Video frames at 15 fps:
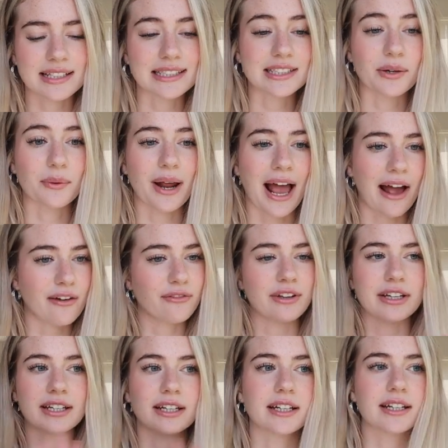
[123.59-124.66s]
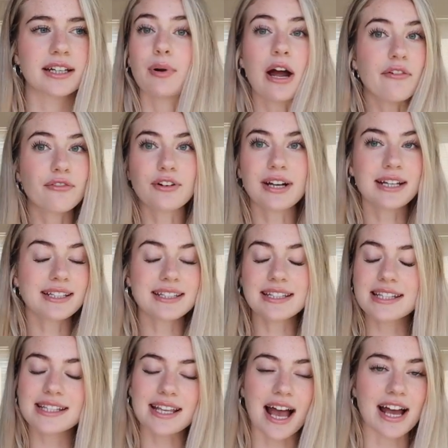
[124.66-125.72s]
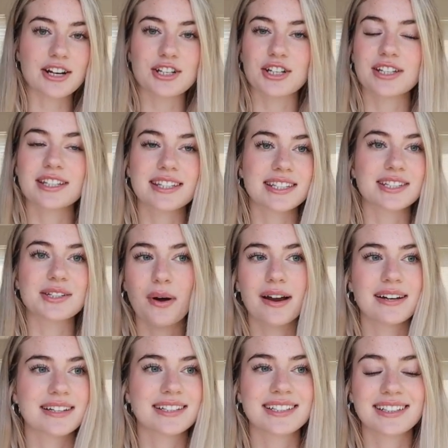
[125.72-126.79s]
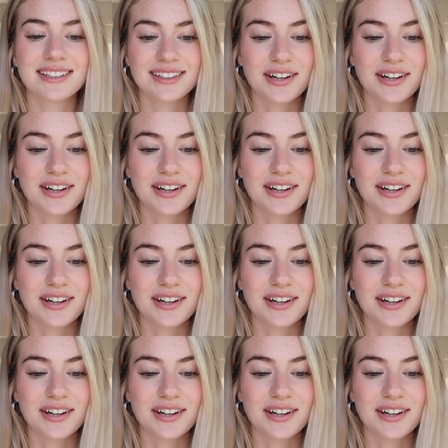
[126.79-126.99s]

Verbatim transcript: because I don't have like a preference. I just want